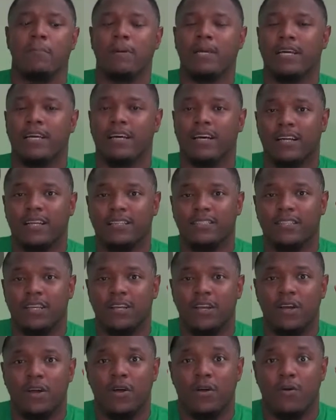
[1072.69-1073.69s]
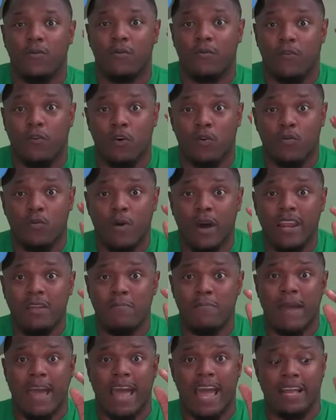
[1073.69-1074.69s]
Because for
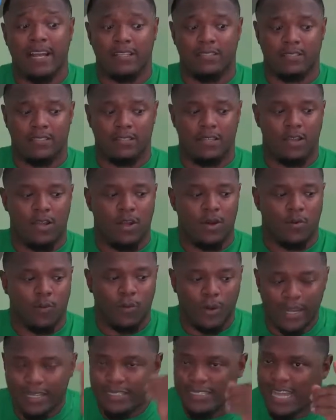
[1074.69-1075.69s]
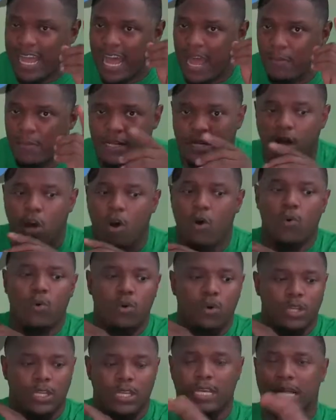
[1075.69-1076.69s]
running backs, when it's time to
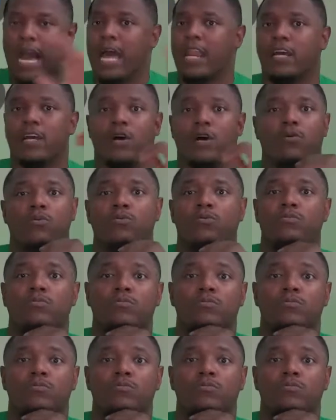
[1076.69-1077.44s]
go, you got to go.